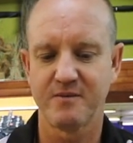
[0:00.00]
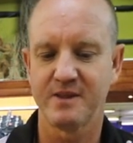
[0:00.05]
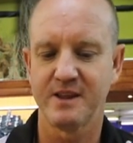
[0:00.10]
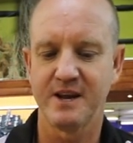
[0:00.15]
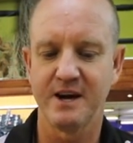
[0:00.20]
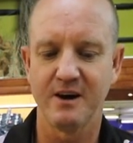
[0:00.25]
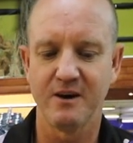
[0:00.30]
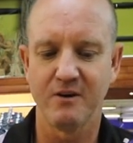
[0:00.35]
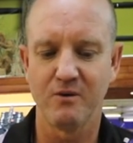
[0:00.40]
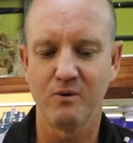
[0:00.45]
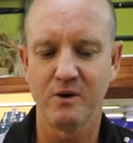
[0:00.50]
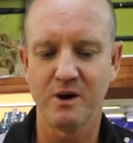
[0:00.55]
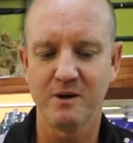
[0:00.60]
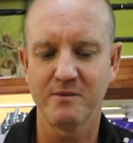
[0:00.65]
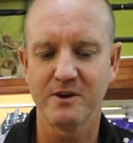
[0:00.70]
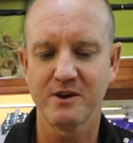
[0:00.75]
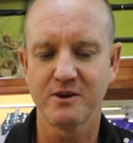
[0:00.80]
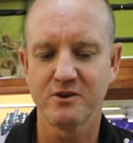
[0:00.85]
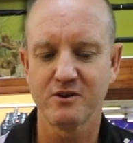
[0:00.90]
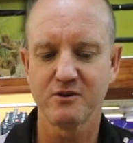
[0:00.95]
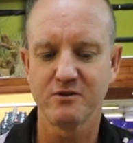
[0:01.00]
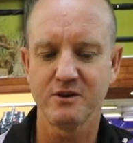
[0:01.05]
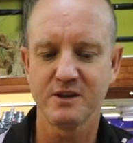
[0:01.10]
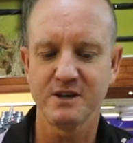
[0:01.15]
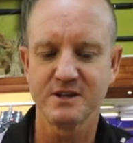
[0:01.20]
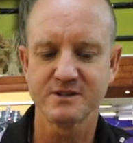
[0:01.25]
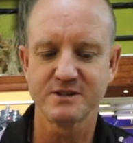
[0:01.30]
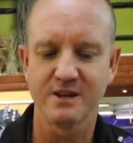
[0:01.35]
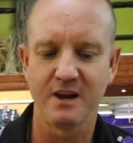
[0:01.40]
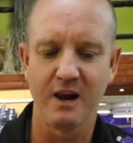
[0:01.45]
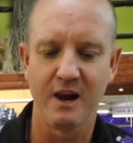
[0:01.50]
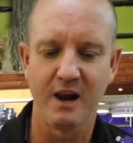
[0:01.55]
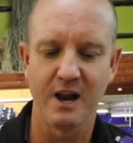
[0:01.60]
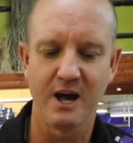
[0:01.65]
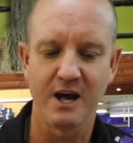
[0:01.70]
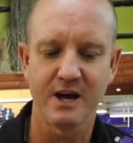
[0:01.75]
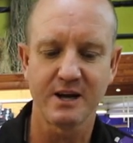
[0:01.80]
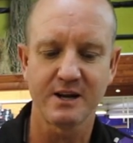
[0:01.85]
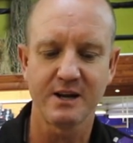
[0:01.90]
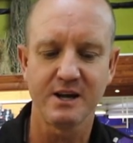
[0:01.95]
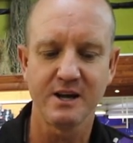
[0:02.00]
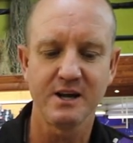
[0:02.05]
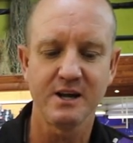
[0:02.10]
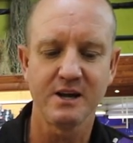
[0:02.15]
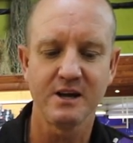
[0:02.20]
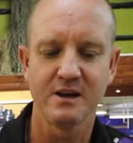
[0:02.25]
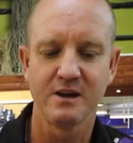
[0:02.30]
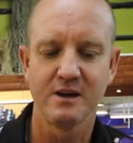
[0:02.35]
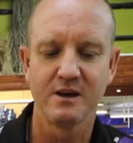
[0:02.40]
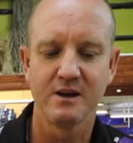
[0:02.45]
Now, all I'm going to do is lightly